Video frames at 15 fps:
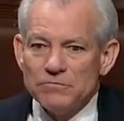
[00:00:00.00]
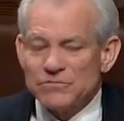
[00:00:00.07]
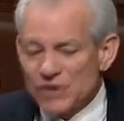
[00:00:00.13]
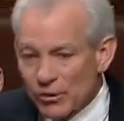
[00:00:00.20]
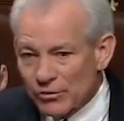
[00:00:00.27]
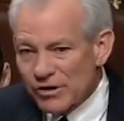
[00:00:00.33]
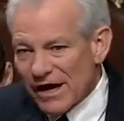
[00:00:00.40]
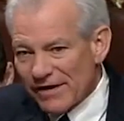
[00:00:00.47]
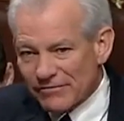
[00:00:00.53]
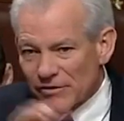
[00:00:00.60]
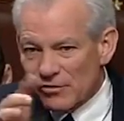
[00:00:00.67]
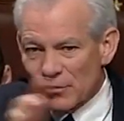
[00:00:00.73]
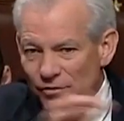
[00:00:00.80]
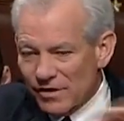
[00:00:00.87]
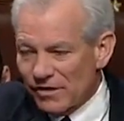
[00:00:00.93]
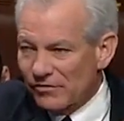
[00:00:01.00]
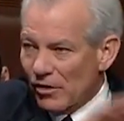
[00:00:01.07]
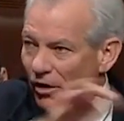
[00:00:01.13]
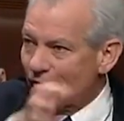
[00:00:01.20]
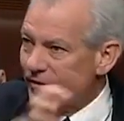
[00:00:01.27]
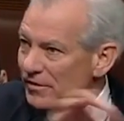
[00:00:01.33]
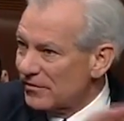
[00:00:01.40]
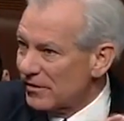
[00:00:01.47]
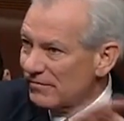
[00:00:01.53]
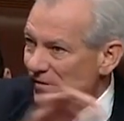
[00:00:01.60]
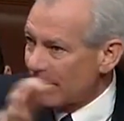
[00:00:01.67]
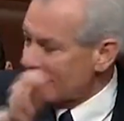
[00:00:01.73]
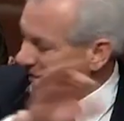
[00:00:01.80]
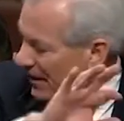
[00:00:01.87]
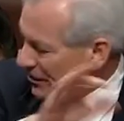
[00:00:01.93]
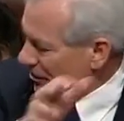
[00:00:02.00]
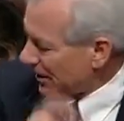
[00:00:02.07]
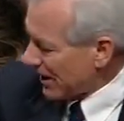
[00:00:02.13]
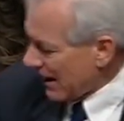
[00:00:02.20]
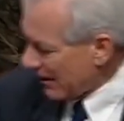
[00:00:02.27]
so you have to do these all these inflation